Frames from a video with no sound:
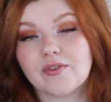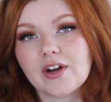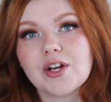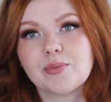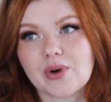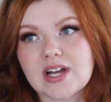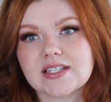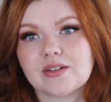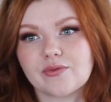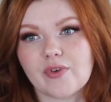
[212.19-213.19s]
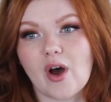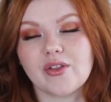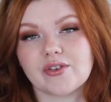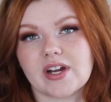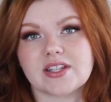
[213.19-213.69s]
very present
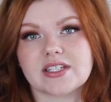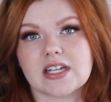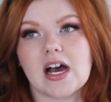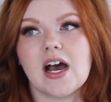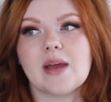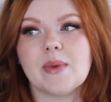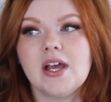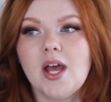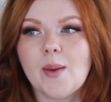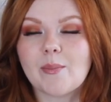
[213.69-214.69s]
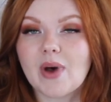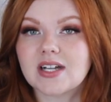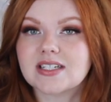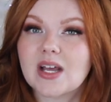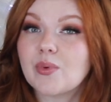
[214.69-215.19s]
father at the time,
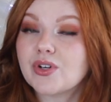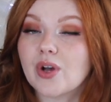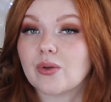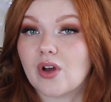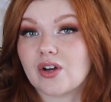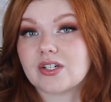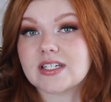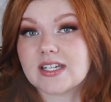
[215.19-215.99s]
but they were no longer